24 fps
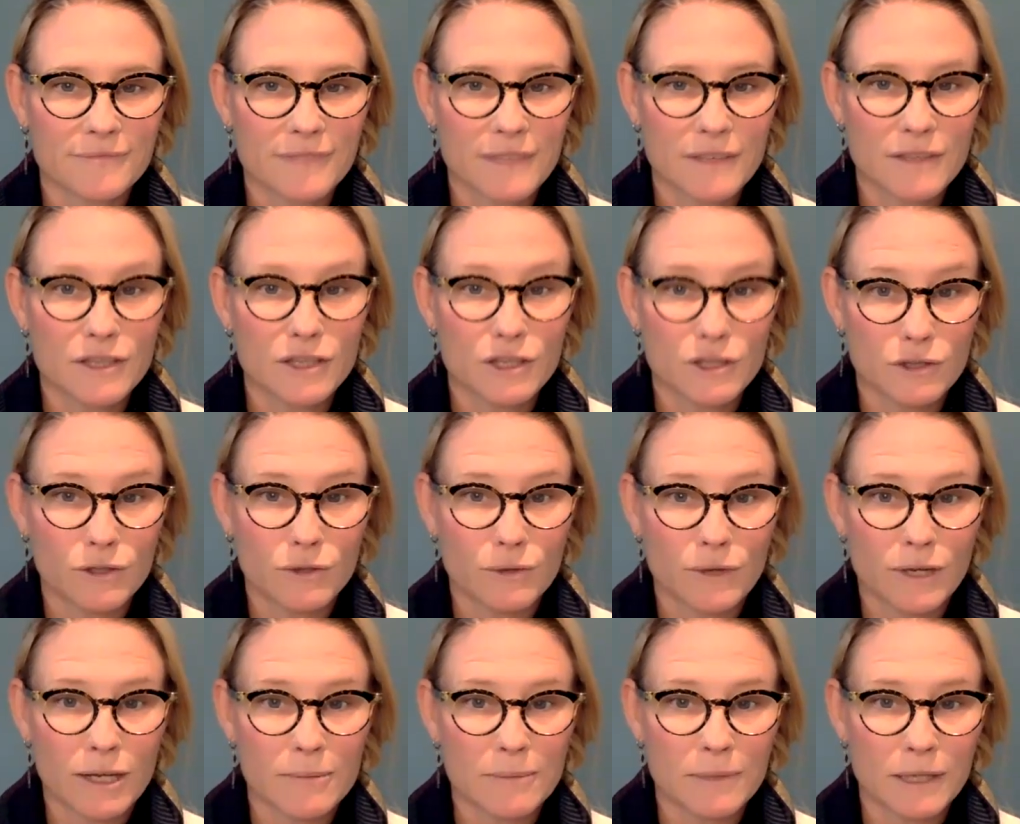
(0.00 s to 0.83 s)
I think you know
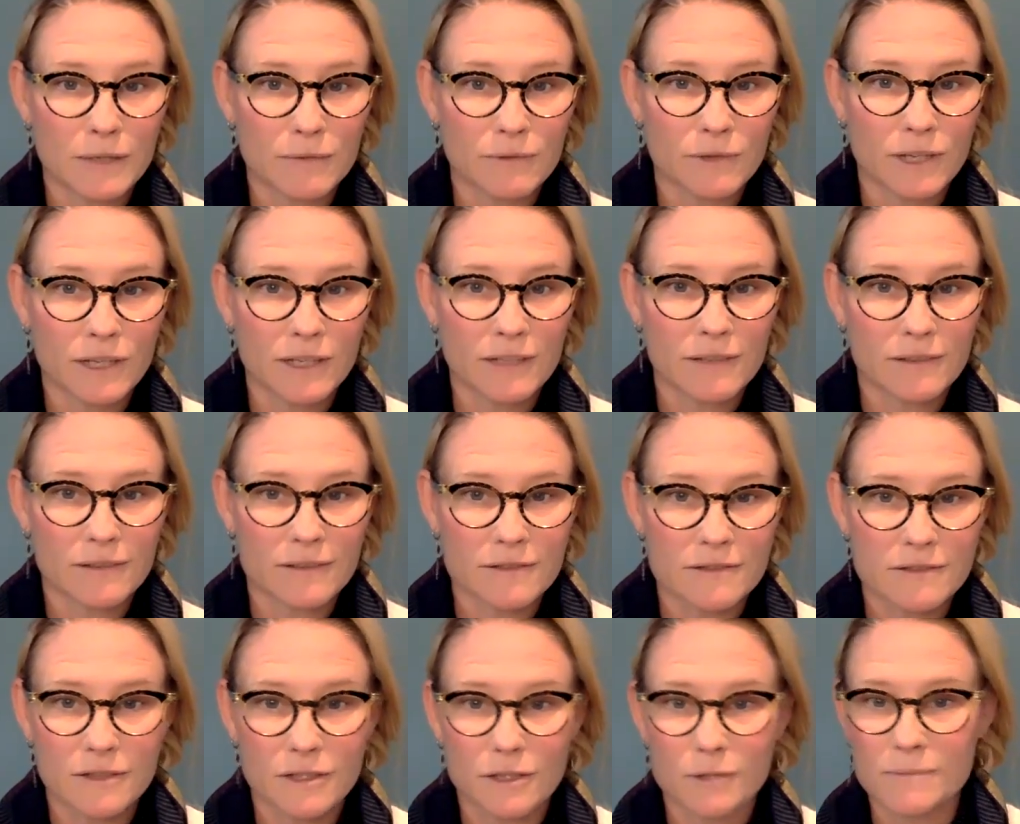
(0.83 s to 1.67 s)
what I mean, right? The
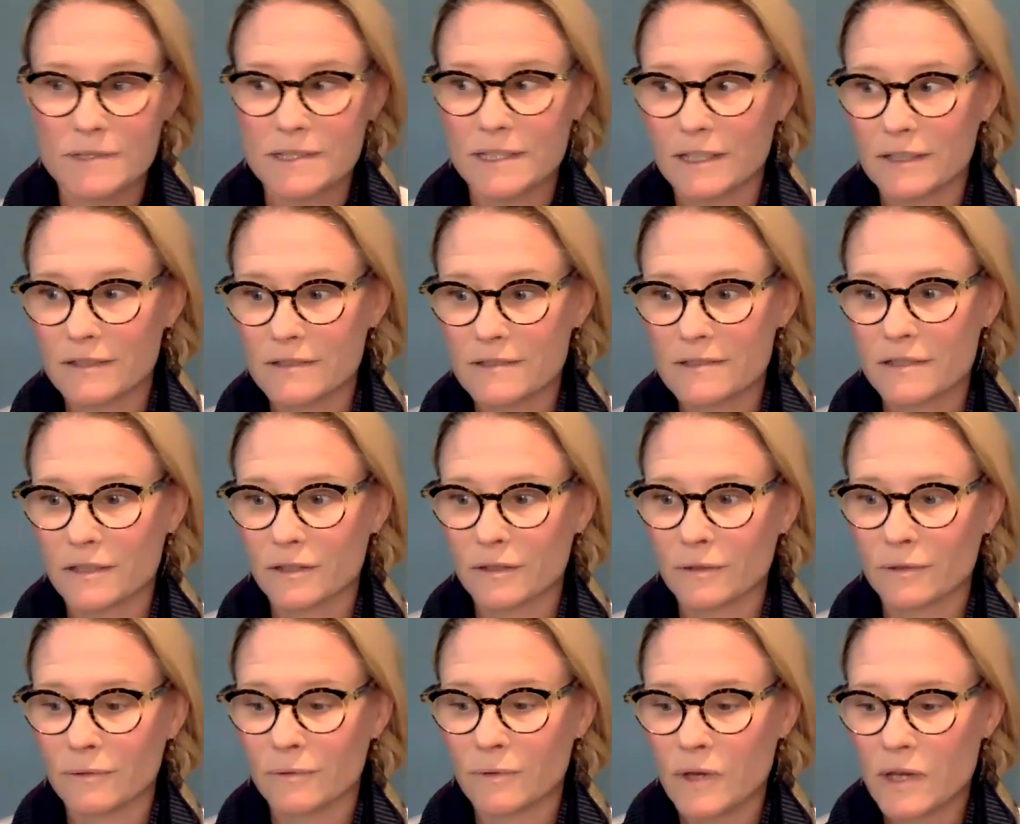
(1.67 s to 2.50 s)
circumstance.
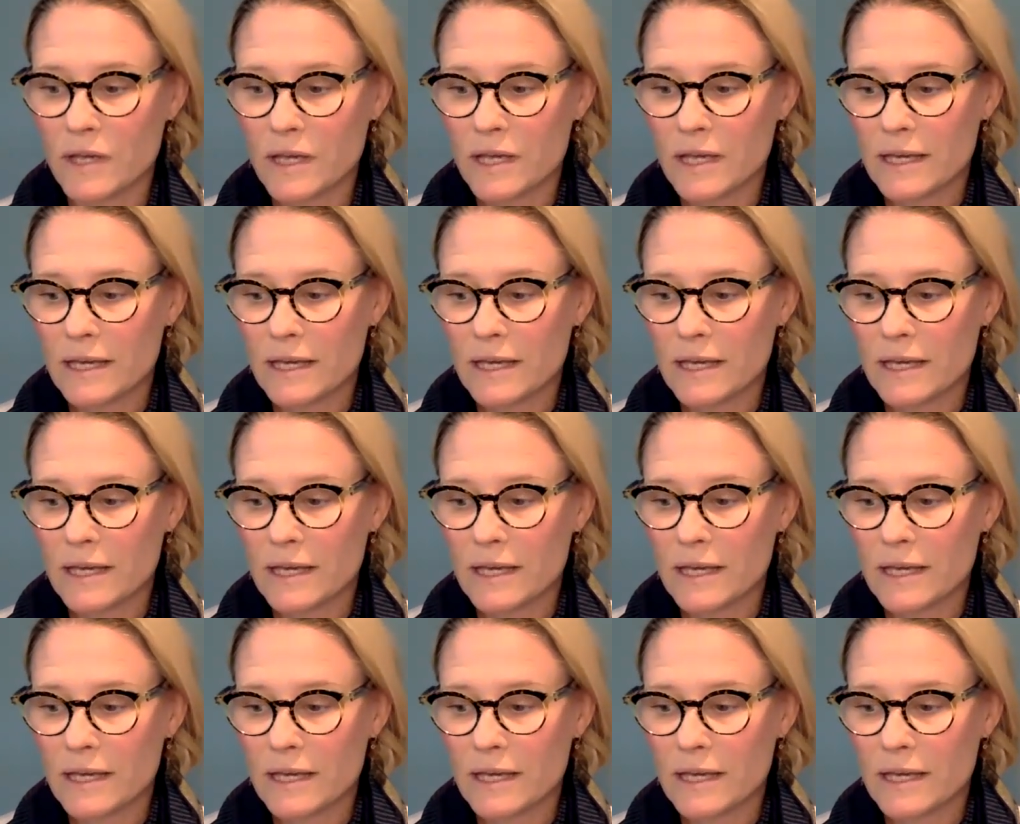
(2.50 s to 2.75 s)
So